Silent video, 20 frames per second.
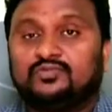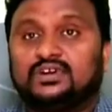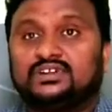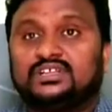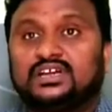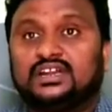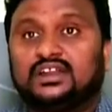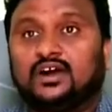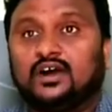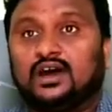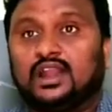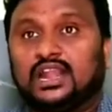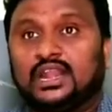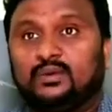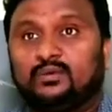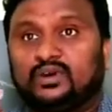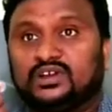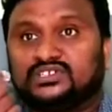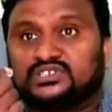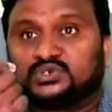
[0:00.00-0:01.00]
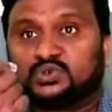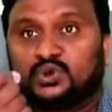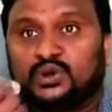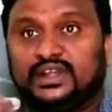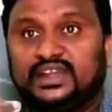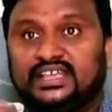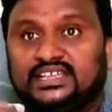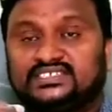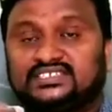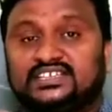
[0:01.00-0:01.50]
For that already one screw
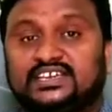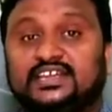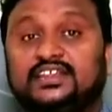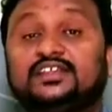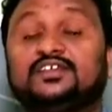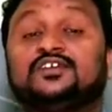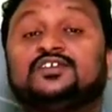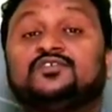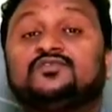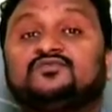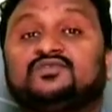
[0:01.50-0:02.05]
it is there.